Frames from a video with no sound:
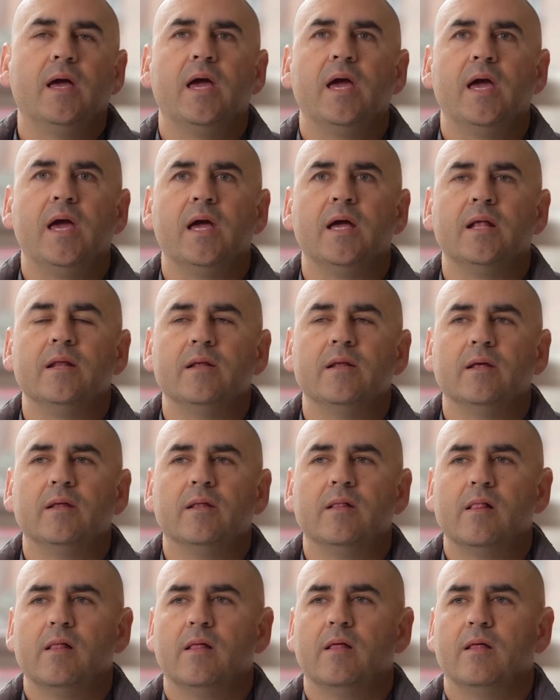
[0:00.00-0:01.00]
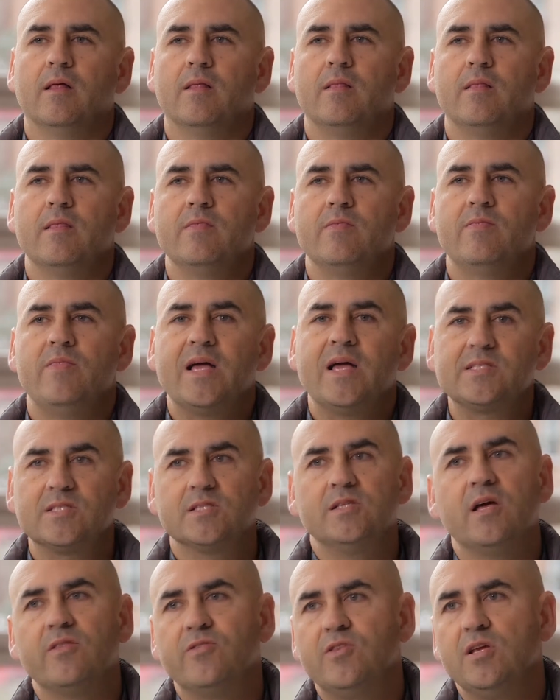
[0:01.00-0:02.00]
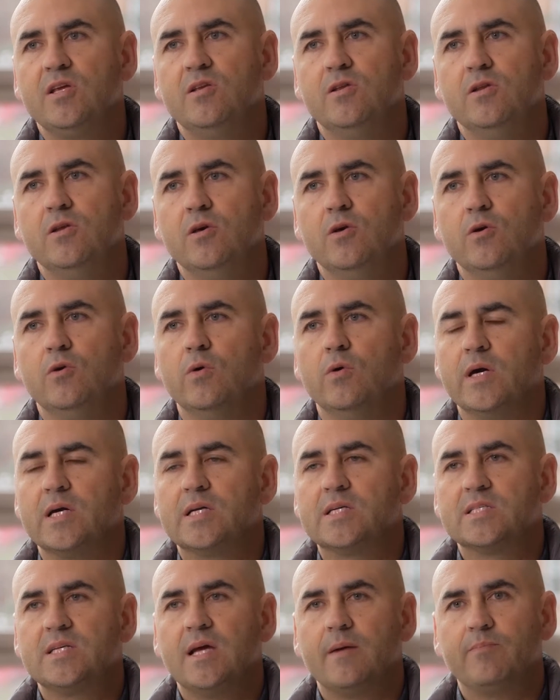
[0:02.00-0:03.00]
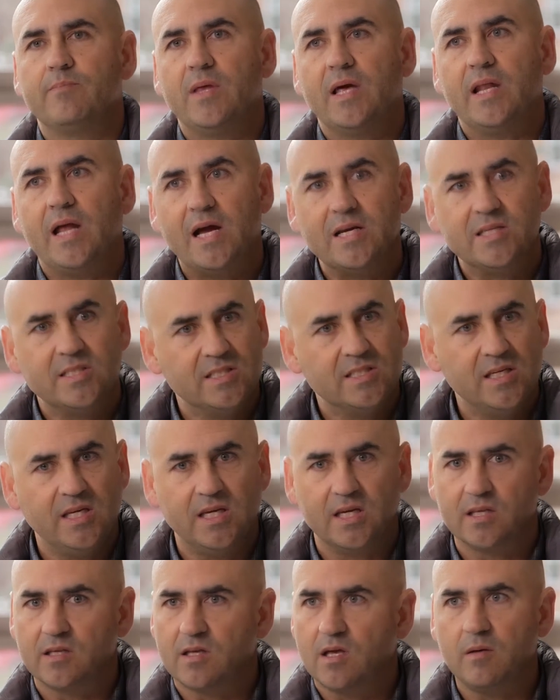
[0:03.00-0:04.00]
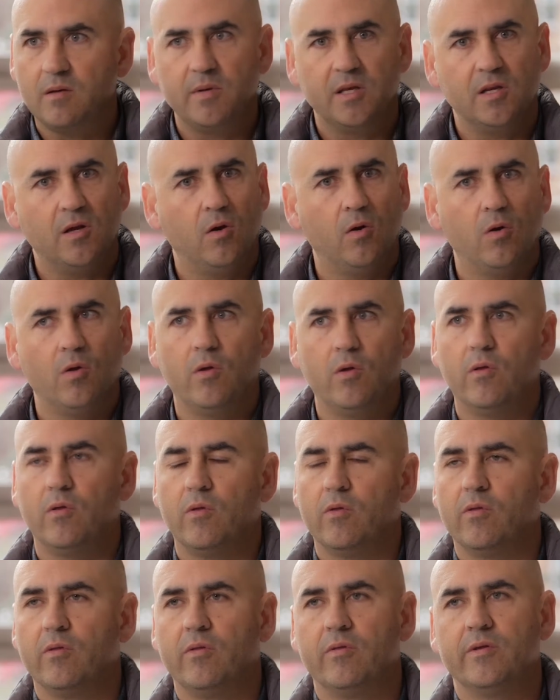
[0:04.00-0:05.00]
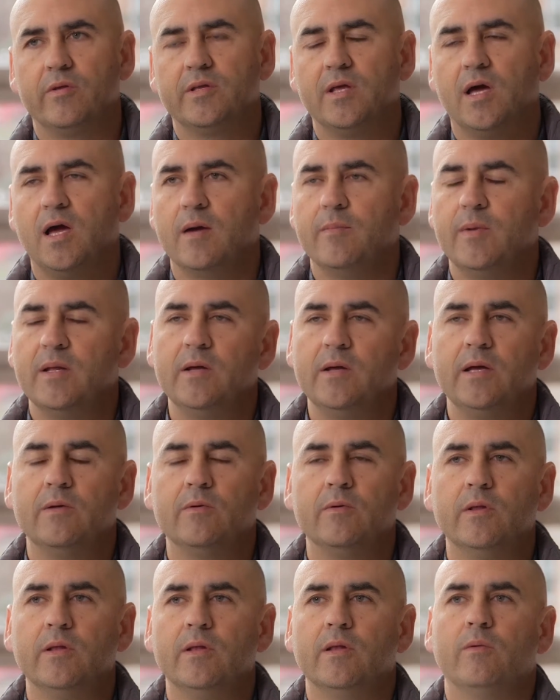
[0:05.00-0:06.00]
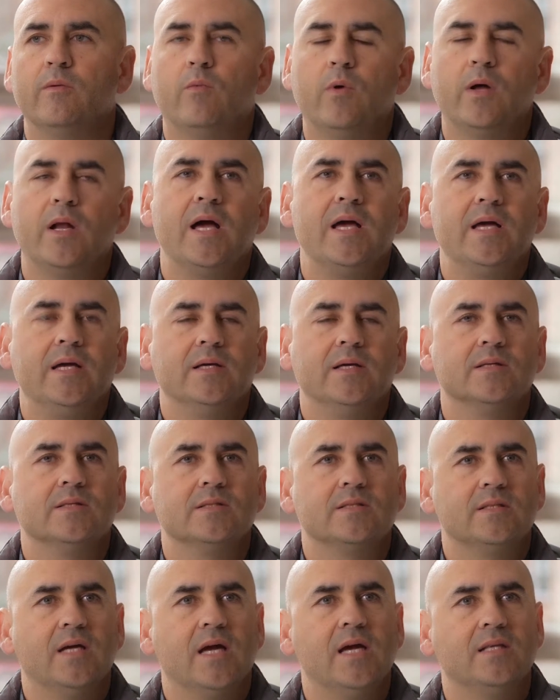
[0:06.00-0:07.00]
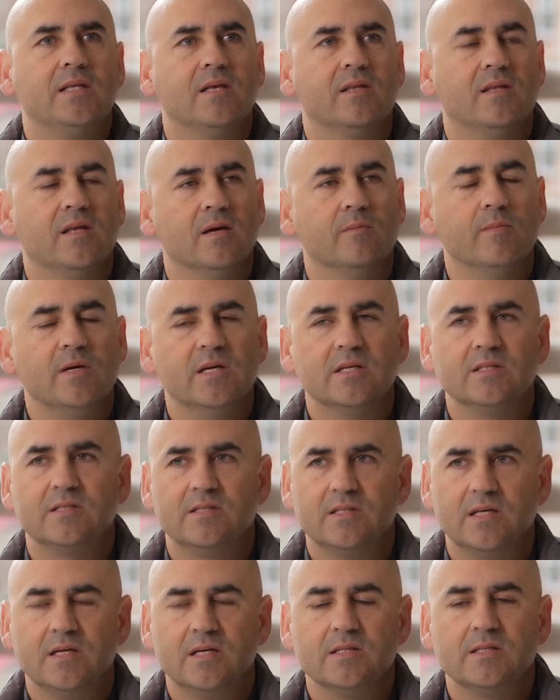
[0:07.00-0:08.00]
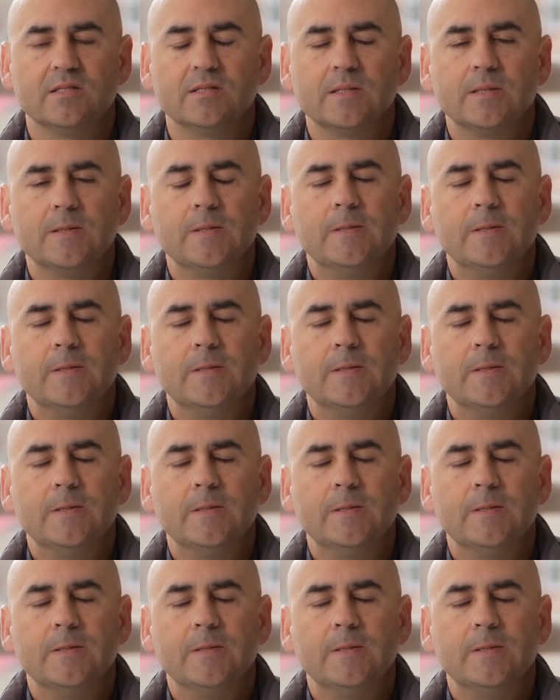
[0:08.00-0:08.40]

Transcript: And that's nothing new, except that I see it coming all the time. And what I say to them is this: